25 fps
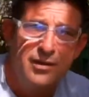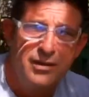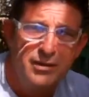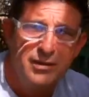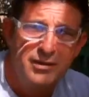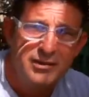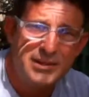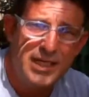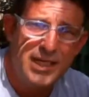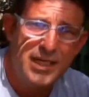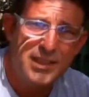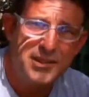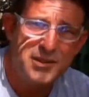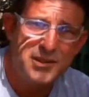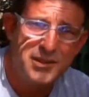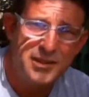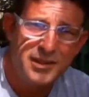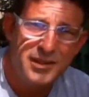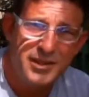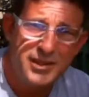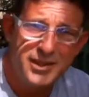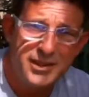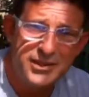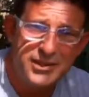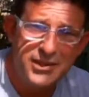It's
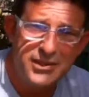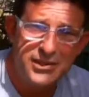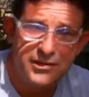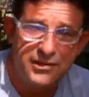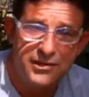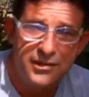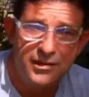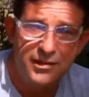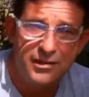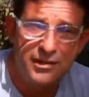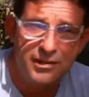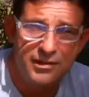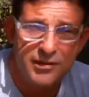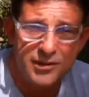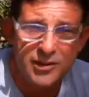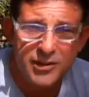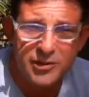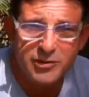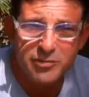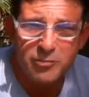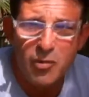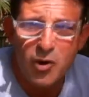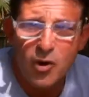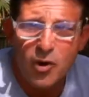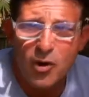actually this
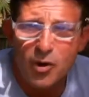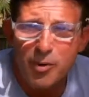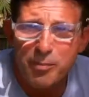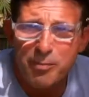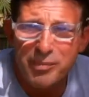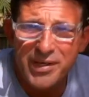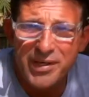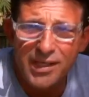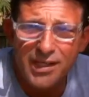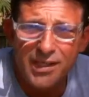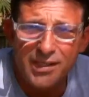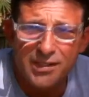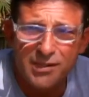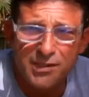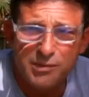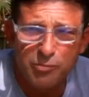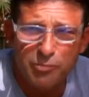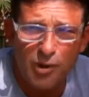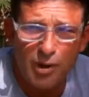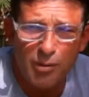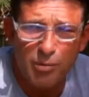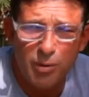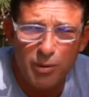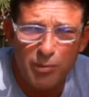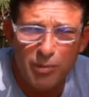small piece
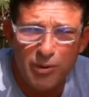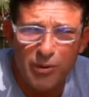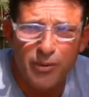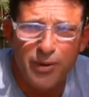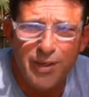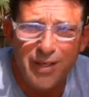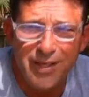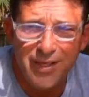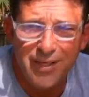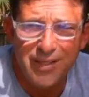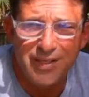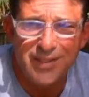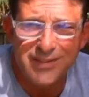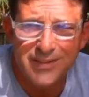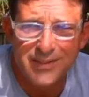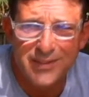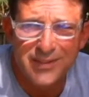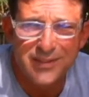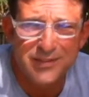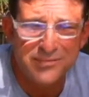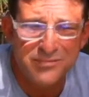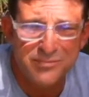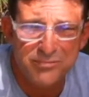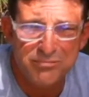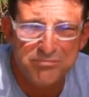probably
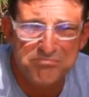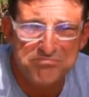weighs